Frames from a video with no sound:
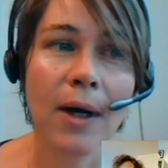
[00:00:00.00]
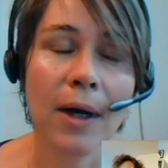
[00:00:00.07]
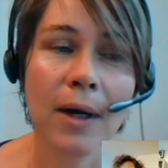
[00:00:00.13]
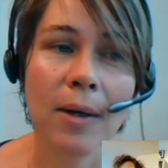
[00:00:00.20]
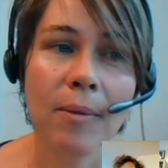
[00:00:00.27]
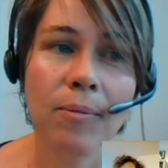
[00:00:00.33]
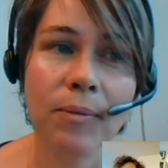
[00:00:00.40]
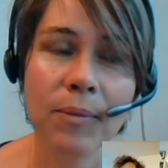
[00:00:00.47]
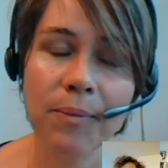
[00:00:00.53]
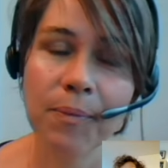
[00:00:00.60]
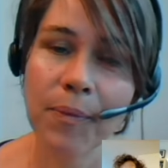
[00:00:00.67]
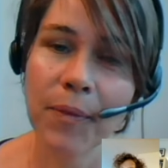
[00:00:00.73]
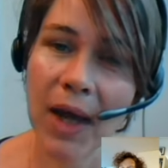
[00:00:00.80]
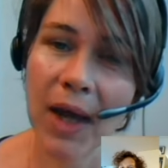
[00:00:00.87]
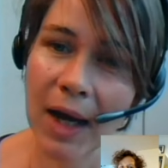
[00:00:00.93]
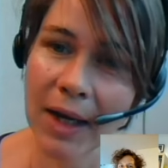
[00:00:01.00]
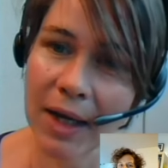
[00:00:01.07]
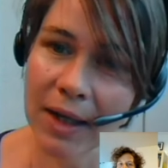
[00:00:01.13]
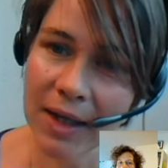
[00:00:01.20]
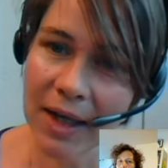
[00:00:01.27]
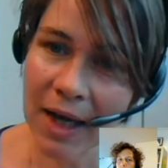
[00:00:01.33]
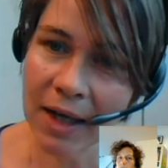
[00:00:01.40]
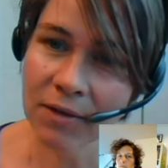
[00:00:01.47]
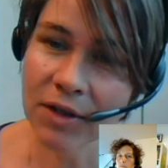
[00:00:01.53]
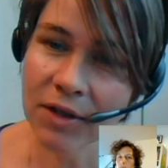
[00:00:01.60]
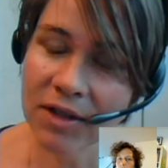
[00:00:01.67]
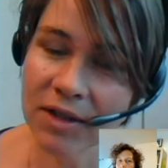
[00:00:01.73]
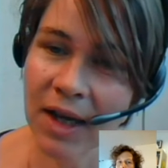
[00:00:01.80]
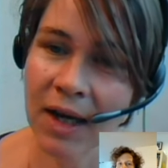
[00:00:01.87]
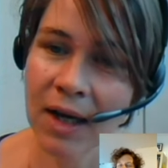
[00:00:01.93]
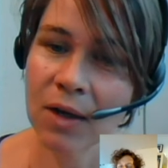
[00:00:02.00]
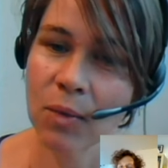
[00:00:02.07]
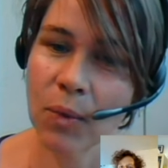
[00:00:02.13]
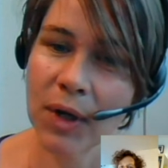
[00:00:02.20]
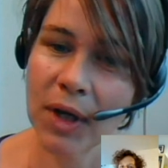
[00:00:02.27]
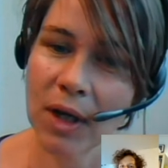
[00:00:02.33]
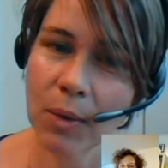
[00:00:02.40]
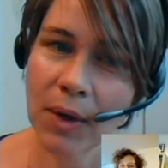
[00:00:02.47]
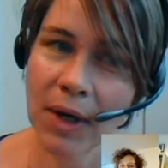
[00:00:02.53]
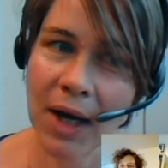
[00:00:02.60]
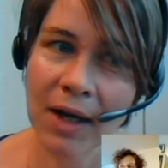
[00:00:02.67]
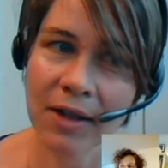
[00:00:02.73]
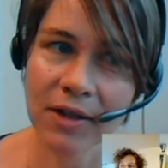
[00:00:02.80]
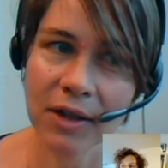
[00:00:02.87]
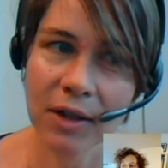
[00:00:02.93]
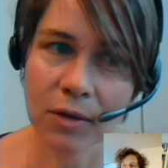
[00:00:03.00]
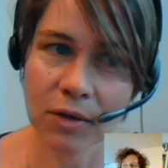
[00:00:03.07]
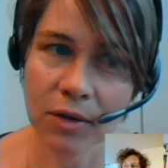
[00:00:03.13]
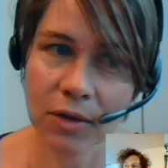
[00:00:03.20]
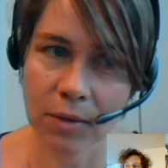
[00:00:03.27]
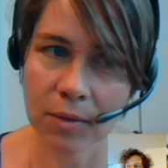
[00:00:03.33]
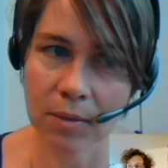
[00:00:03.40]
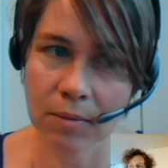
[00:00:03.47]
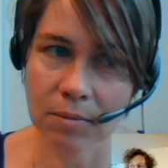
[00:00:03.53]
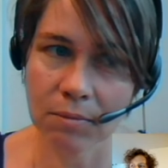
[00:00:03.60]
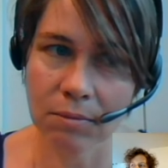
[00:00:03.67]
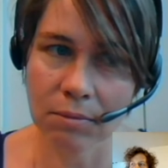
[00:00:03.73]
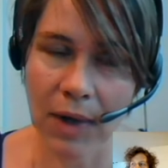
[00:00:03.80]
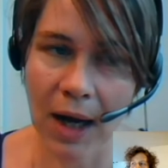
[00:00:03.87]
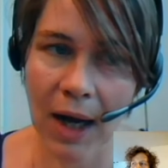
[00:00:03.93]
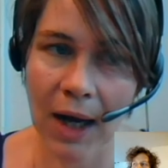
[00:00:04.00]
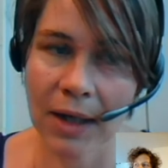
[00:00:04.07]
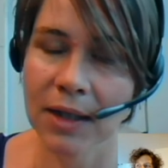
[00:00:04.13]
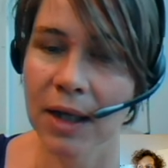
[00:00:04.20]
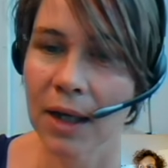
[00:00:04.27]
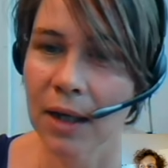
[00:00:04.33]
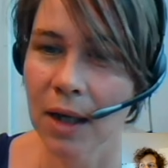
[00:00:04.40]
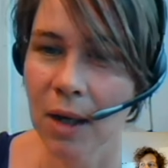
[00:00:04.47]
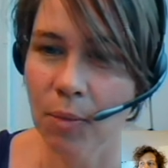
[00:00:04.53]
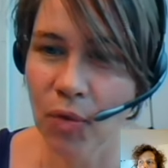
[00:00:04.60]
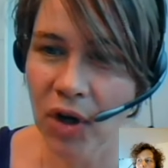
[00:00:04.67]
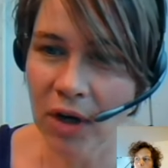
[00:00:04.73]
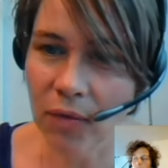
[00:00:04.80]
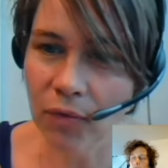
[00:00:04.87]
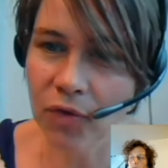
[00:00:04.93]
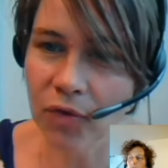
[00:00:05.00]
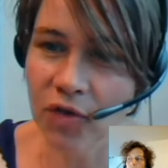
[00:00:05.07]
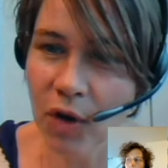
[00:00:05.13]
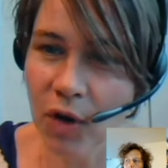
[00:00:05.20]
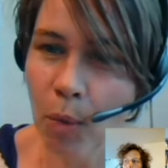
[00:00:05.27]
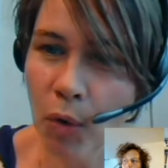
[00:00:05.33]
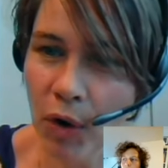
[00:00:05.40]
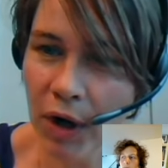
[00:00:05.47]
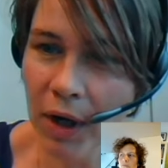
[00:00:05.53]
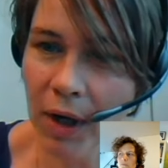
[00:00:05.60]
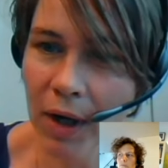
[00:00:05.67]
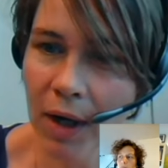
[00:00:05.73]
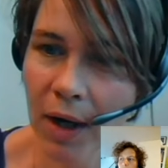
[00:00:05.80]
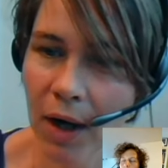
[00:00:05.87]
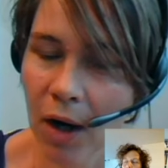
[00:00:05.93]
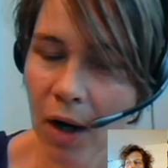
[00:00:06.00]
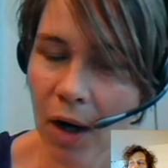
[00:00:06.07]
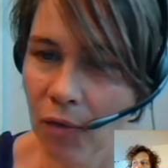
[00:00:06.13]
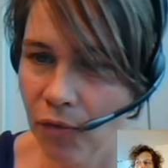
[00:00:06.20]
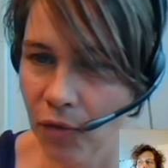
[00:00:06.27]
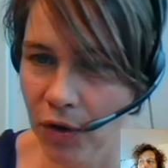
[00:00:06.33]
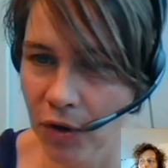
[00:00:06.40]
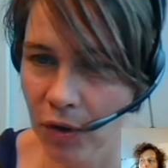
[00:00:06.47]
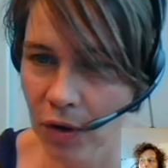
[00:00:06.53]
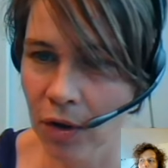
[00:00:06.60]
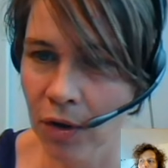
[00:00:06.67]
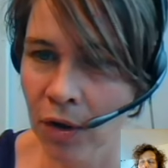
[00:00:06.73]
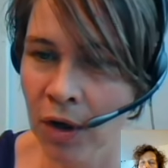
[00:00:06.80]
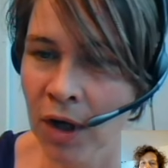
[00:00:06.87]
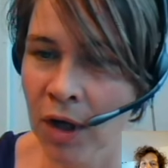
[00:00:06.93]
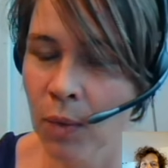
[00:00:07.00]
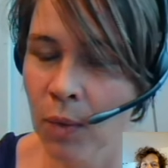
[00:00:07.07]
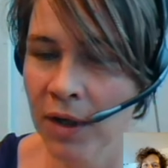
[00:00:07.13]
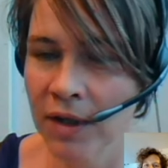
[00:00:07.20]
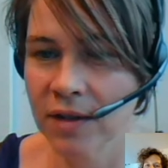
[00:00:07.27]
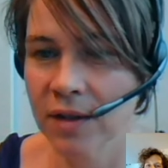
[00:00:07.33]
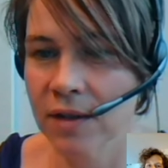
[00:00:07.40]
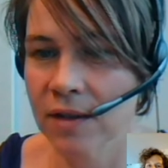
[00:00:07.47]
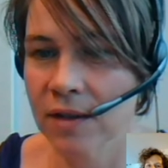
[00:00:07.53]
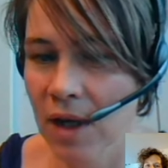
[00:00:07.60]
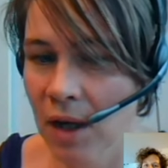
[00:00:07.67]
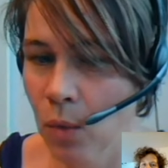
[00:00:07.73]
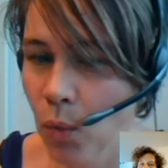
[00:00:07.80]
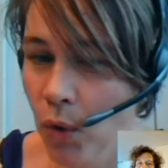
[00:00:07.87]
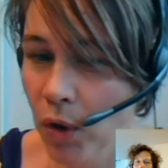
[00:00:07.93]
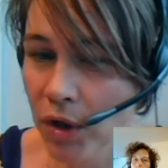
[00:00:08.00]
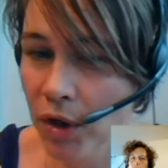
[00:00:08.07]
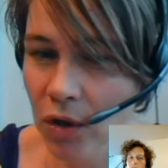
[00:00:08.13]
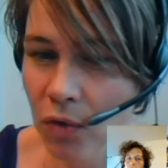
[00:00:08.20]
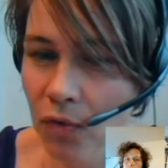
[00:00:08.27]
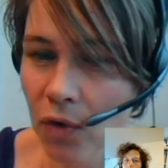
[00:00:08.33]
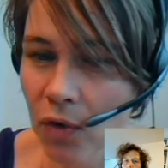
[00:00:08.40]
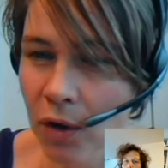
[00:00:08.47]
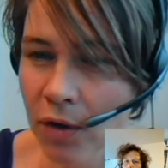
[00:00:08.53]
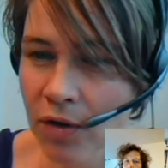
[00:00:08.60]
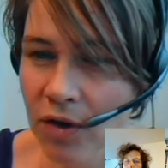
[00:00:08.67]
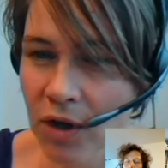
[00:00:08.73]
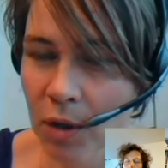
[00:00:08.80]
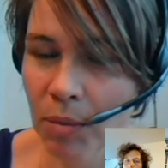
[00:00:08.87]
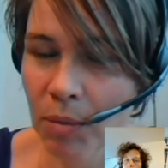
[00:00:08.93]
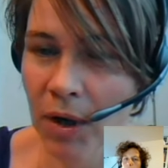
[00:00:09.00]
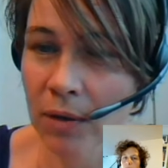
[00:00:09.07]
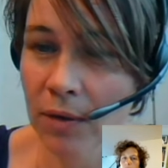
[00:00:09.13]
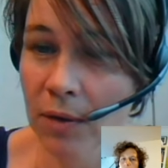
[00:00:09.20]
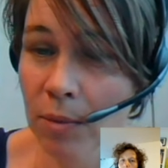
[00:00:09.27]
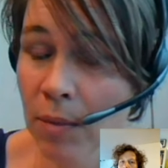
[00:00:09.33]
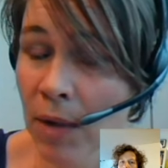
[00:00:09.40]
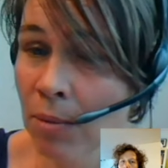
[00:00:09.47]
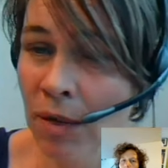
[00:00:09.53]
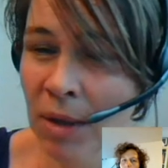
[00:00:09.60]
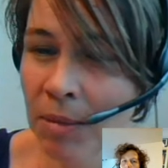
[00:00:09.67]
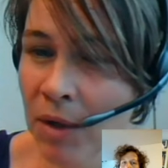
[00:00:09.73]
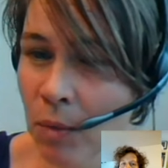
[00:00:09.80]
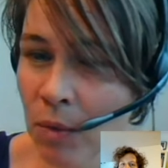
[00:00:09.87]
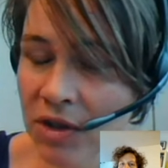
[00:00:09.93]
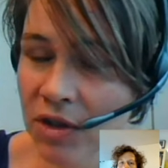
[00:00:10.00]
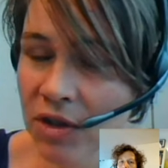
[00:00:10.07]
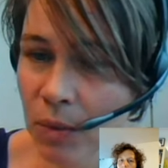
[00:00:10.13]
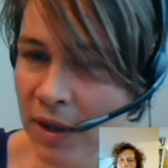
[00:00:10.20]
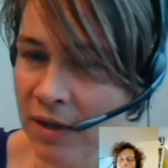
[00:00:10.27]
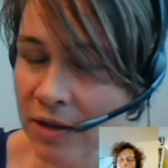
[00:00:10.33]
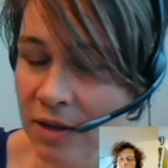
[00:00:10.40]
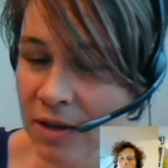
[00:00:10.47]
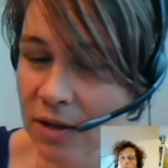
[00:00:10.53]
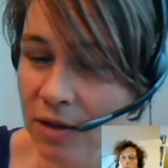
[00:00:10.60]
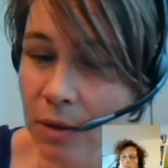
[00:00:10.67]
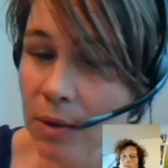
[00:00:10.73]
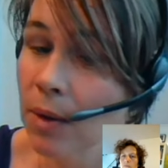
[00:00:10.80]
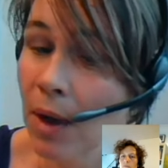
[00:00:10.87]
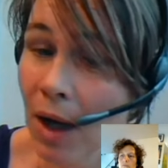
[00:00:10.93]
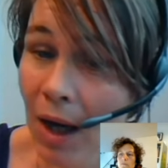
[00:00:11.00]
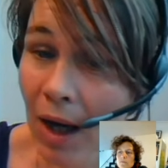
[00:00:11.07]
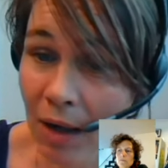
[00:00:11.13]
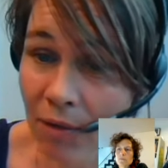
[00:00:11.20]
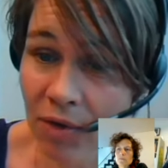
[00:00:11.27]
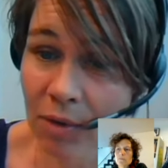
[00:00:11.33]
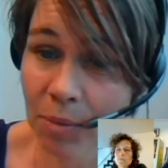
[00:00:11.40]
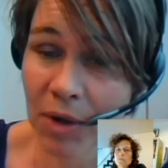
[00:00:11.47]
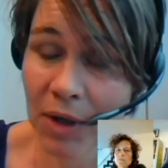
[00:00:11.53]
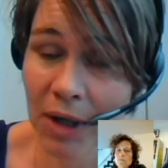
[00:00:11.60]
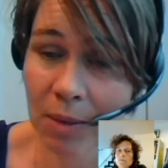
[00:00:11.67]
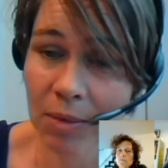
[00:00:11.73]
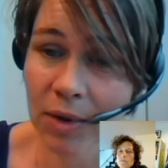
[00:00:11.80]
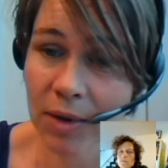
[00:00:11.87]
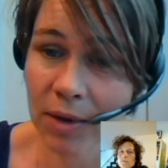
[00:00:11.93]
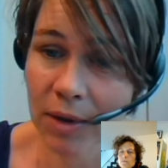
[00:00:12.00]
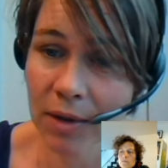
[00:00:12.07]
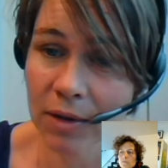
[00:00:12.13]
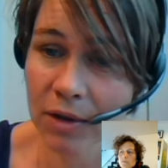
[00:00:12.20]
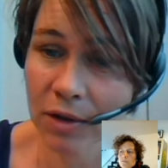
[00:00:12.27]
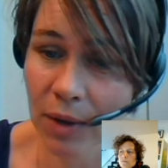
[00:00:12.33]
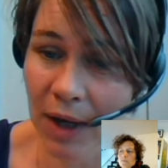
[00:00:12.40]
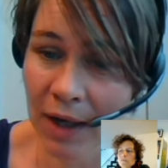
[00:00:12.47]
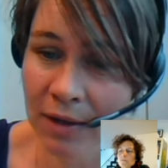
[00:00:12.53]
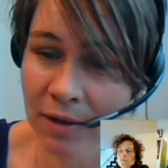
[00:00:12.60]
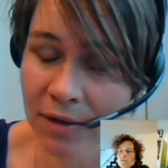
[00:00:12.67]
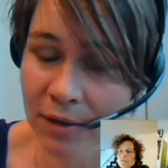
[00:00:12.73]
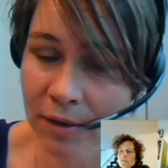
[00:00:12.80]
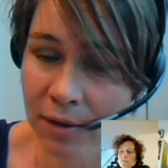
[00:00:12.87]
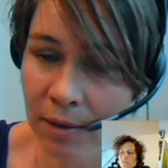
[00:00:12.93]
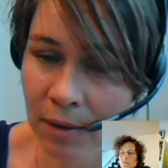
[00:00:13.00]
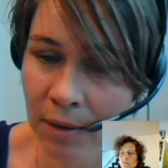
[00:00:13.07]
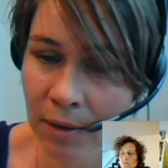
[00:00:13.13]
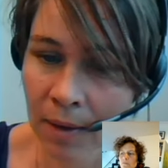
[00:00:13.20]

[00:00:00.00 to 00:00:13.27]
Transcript: And at the end of the second week, we ask you to hand in a brief summary of your learning questions and what you've learned about them, and maybe which questions you haven't been able to answer.